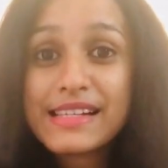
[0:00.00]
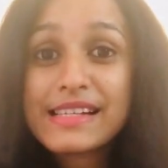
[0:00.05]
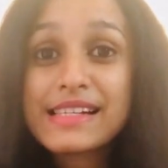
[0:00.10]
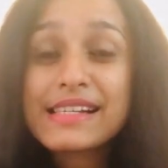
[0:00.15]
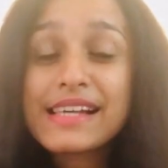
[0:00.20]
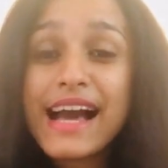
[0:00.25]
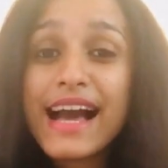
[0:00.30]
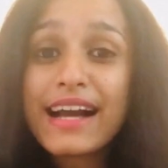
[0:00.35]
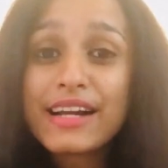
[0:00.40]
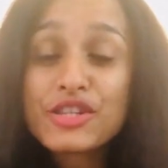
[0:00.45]

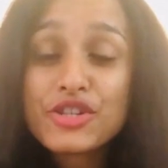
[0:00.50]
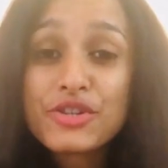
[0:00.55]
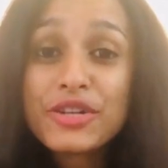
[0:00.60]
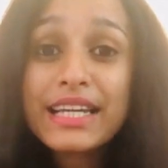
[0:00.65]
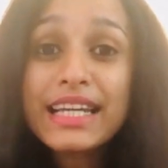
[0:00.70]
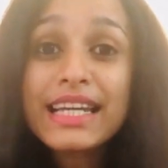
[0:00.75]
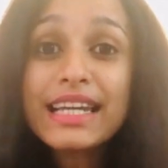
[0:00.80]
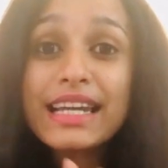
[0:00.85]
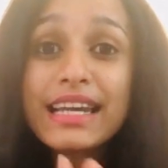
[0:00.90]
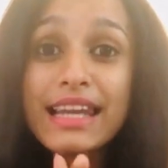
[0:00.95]
is
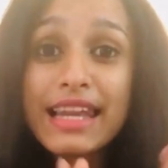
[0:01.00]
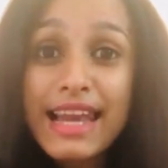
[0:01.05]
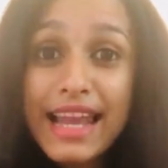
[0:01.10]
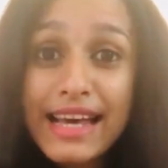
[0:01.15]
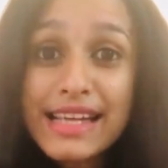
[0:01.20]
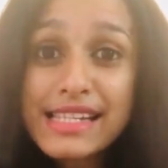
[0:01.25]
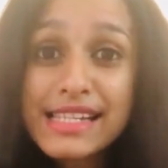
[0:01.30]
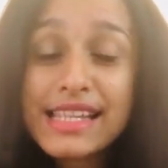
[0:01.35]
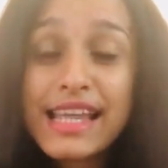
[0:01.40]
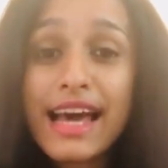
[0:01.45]
actually
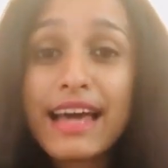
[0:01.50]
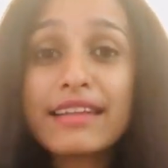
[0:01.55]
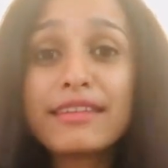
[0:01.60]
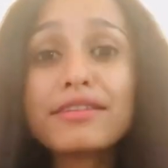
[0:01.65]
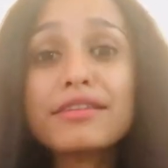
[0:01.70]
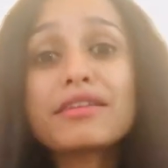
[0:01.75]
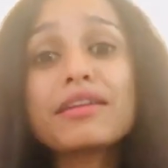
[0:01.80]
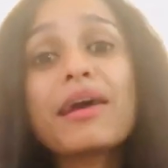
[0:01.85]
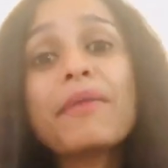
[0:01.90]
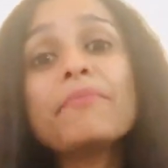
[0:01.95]
less
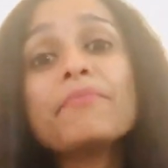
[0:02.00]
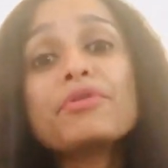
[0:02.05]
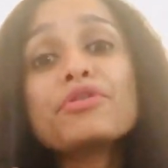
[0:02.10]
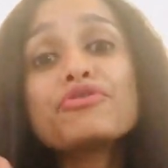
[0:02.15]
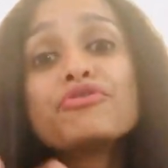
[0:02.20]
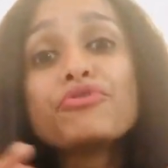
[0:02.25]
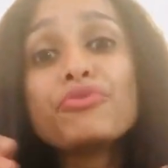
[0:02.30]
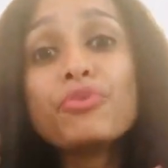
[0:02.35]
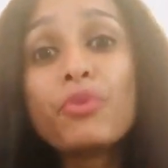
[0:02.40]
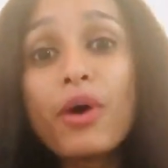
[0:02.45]
than the number
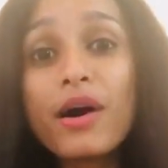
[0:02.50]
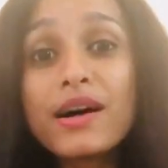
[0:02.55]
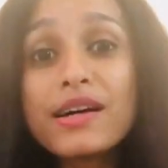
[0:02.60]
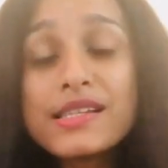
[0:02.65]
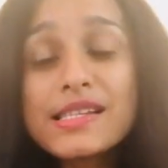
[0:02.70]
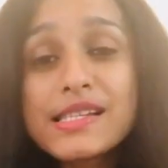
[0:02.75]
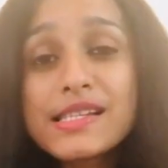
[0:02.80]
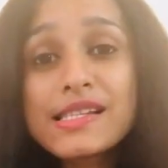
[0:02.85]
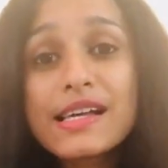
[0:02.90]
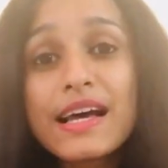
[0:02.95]
of
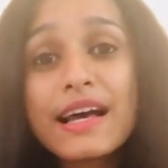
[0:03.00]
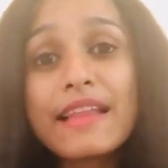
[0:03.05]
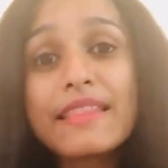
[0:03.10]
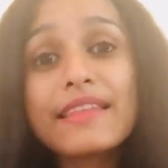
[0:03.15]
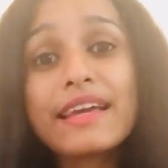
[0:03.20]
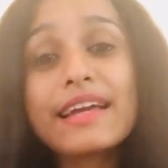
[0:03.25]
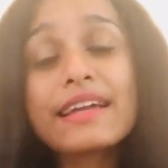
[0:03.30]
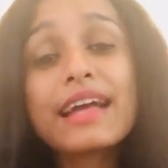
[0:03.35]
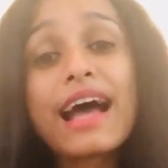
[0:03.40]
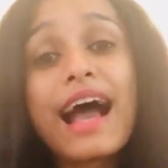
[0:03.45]
words
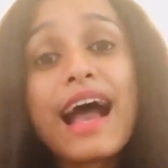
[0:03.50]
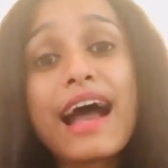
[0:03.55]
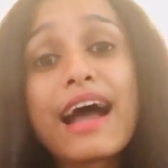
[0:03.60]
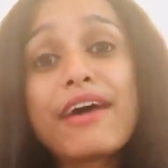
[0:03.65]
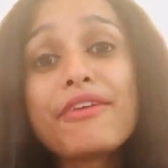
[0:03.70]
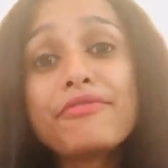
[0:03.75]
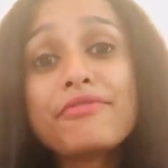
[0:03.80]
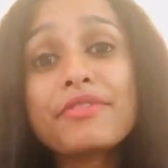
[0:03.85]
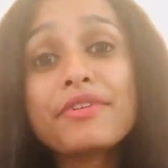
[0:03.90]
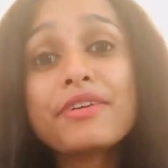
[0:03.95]
that
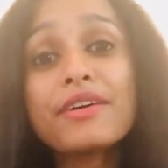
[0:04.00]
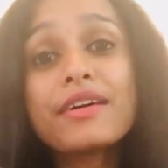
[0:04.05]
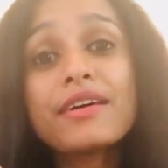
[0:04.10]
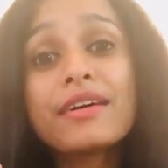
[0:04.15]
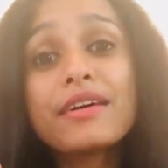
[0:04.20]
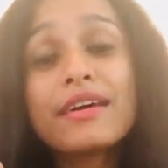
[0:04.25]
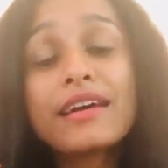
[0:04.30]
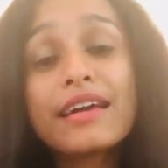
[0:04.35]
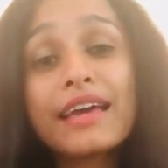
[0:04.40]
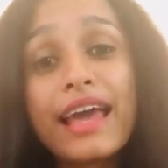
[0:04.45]
have
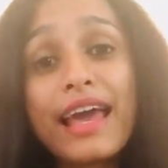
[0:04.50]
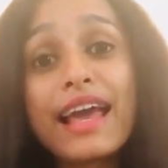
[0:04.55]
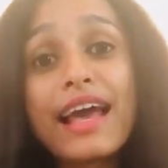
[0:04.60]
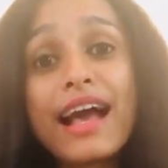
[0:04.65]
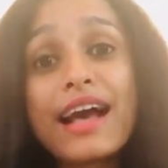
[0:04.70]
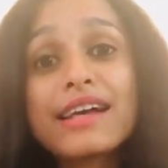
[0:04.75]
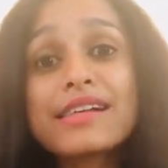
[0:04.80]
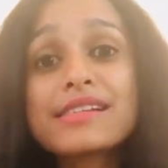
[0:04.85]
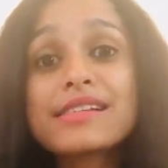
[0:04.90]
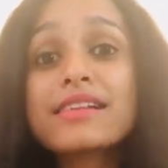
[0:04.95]
K
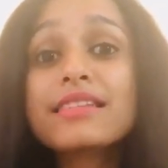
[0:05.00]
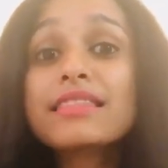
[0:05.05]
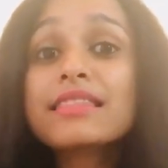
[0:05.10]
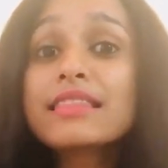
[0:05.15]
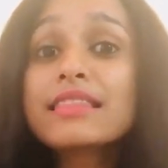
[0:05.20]
as a